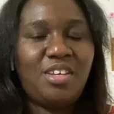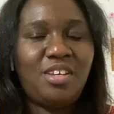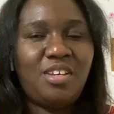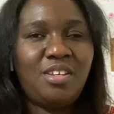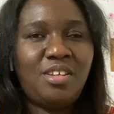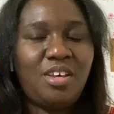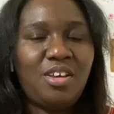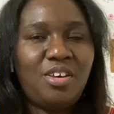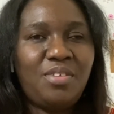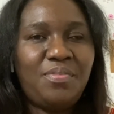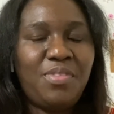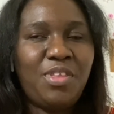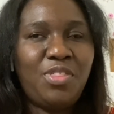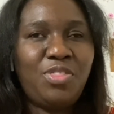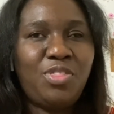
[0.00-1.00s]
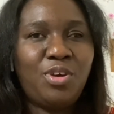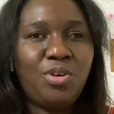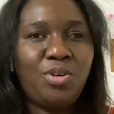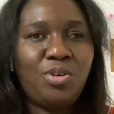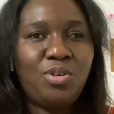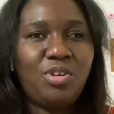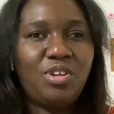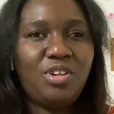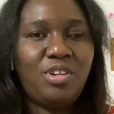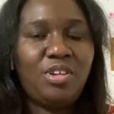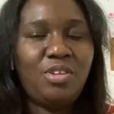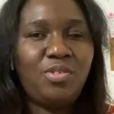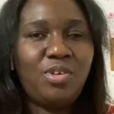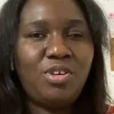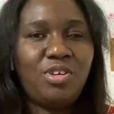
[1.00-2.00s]
end of the 3rd
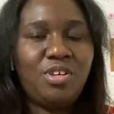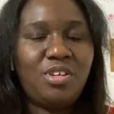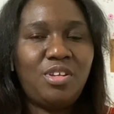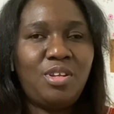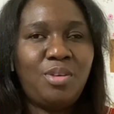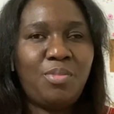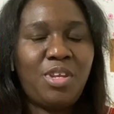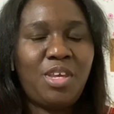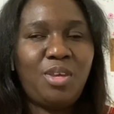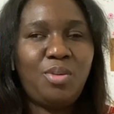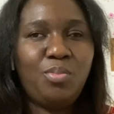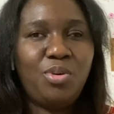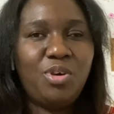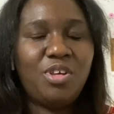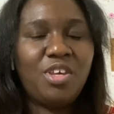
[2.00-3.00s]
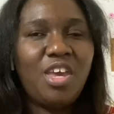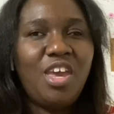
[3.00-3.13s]
Hood Lemonade book.